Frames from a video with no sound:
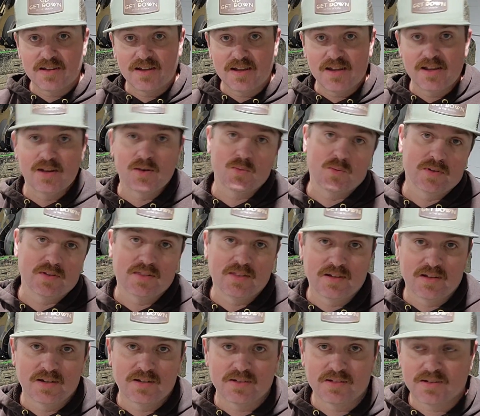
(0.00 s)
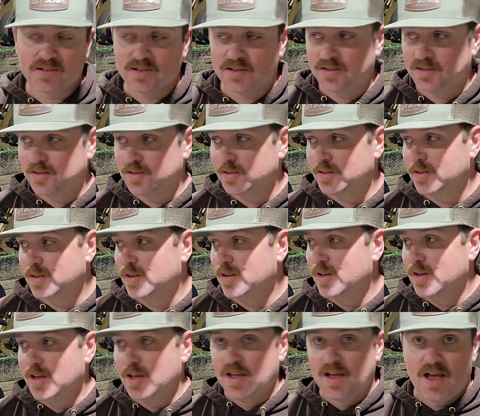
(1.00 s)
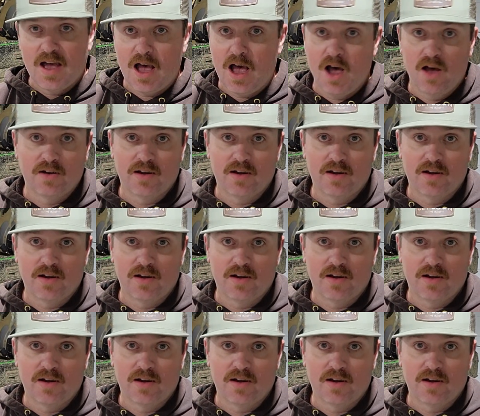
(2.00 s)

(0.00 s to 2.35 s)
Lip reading: in with this. I'll